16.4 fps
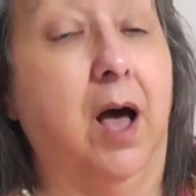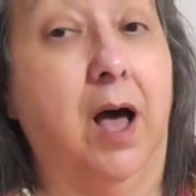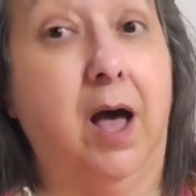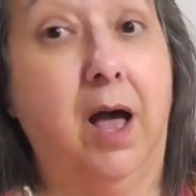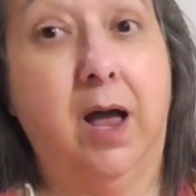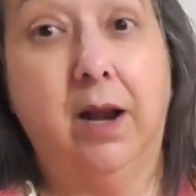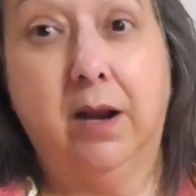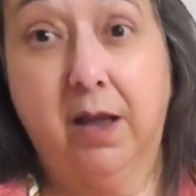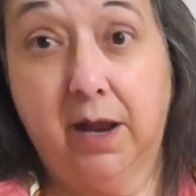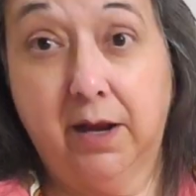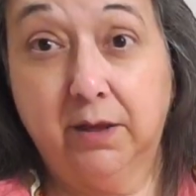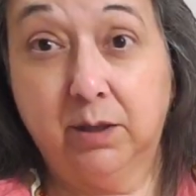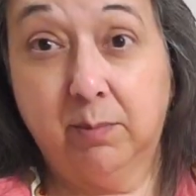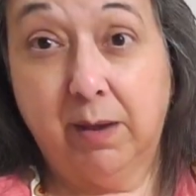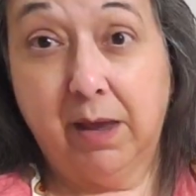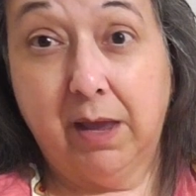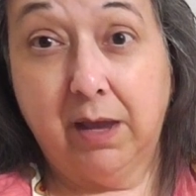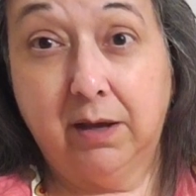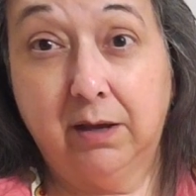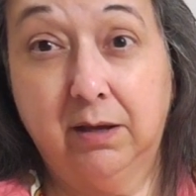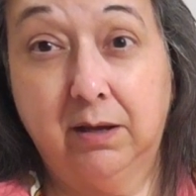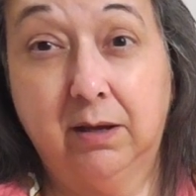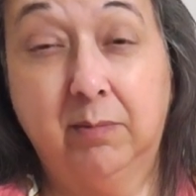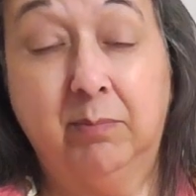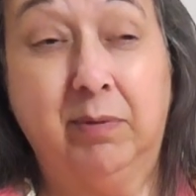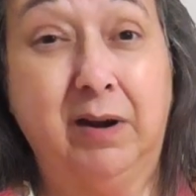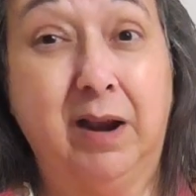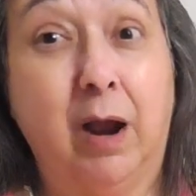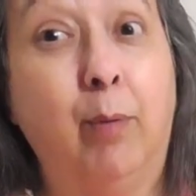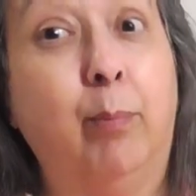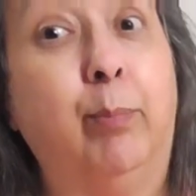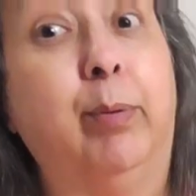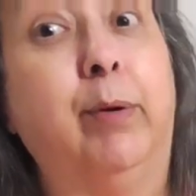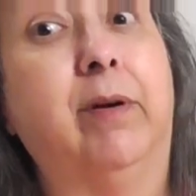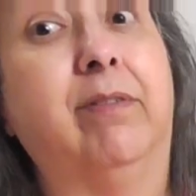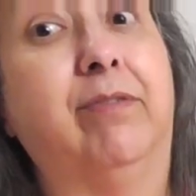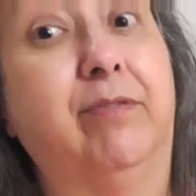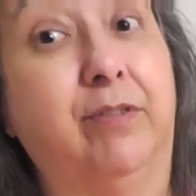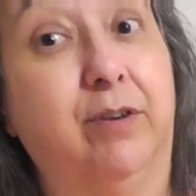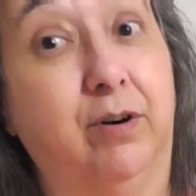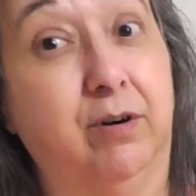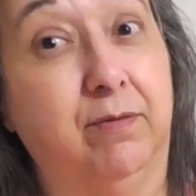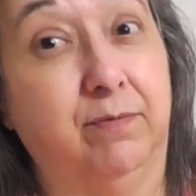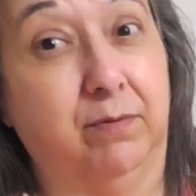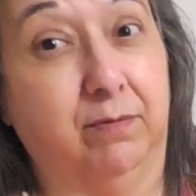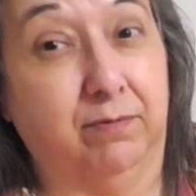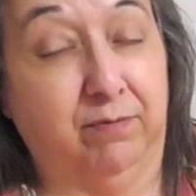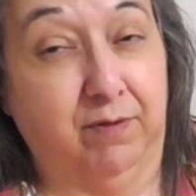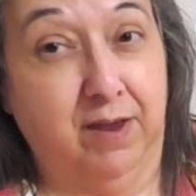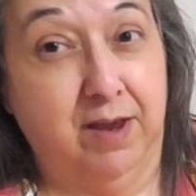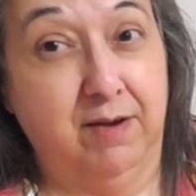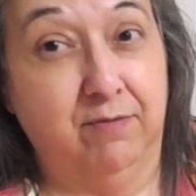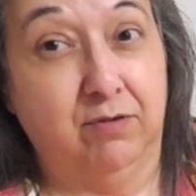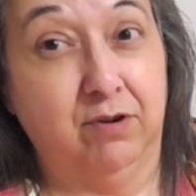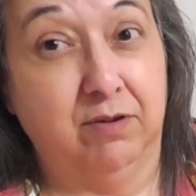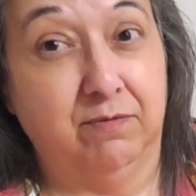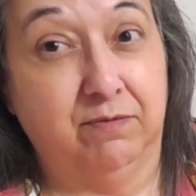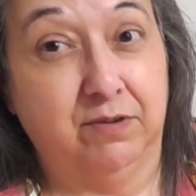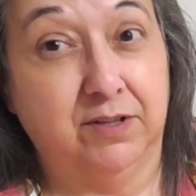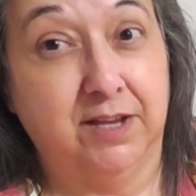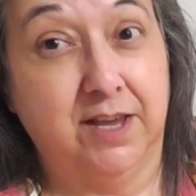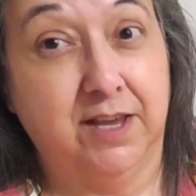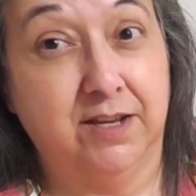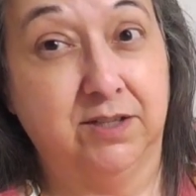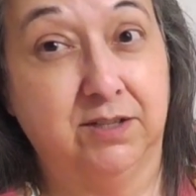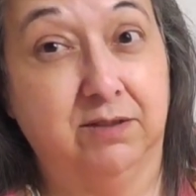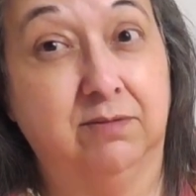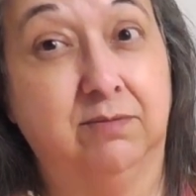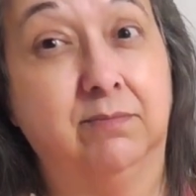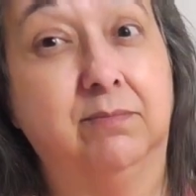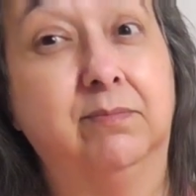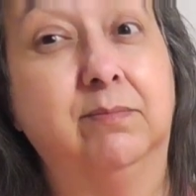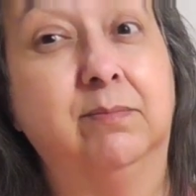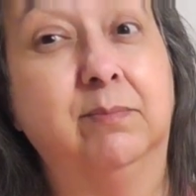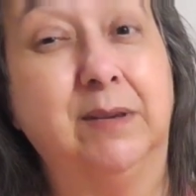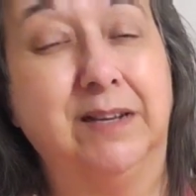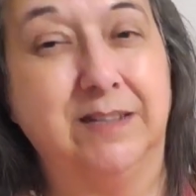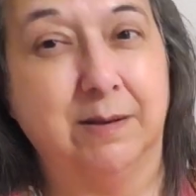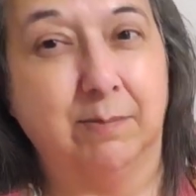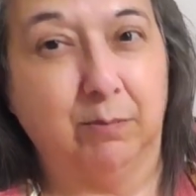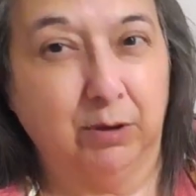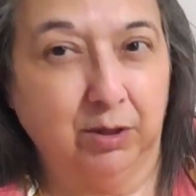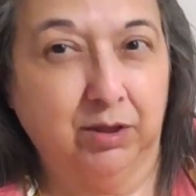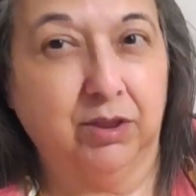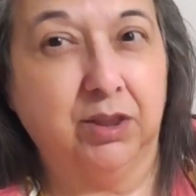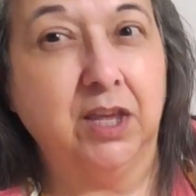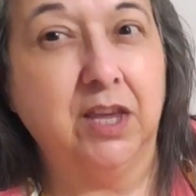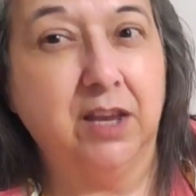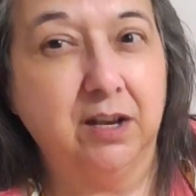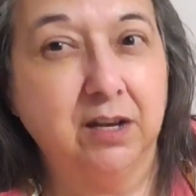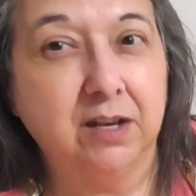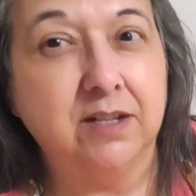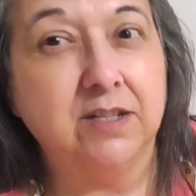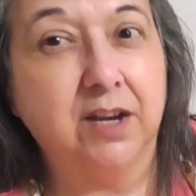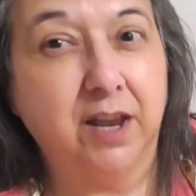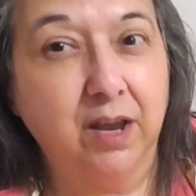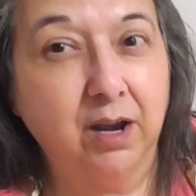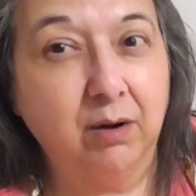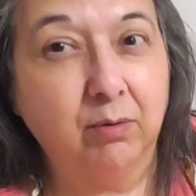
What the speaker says: I like to bake, but I prefer for flavor and for taste, because I'm thinking it's an egg